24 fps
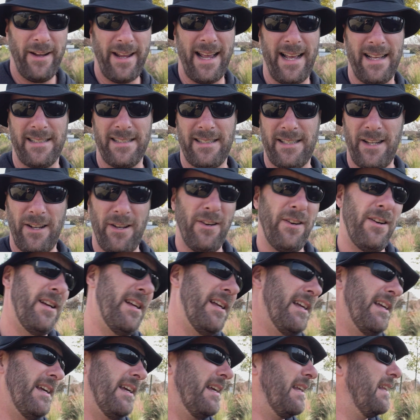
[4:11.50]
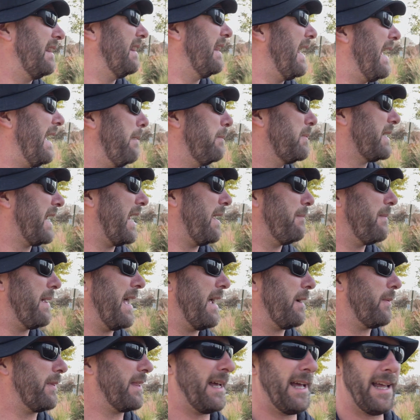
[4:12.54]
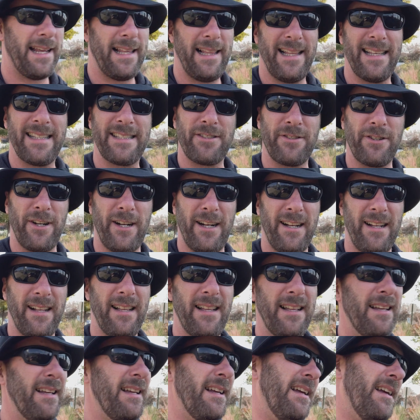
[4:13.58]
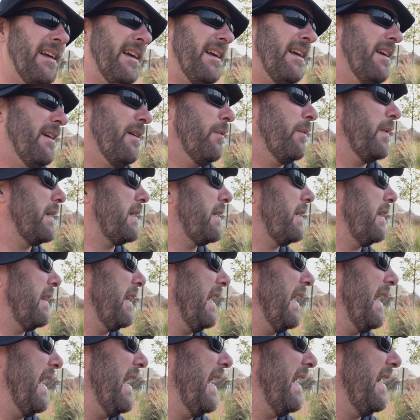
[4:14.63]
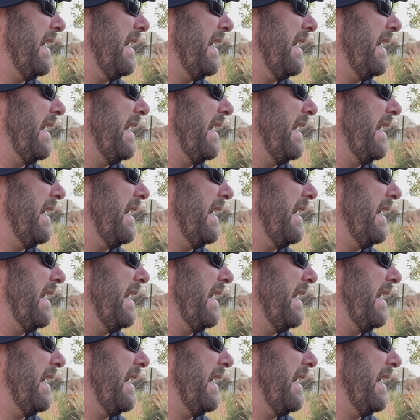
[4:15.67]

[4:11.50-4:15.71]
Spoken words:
So labs came back with high cholesterol. Went to the